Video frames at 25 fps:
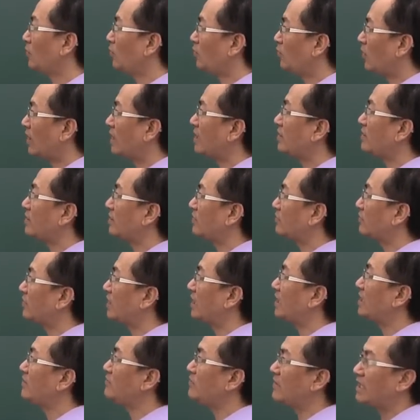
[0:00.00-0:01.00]
what it
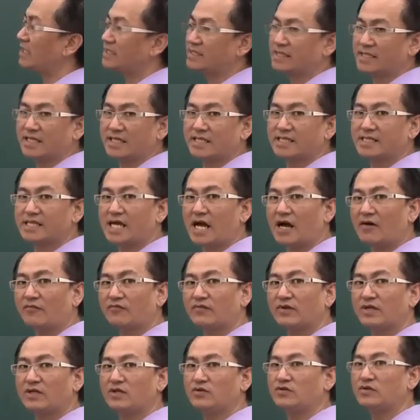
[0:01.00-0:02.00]
really means is
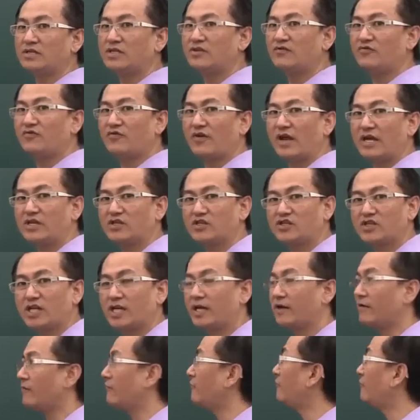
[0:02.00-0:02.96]
after you differentiate a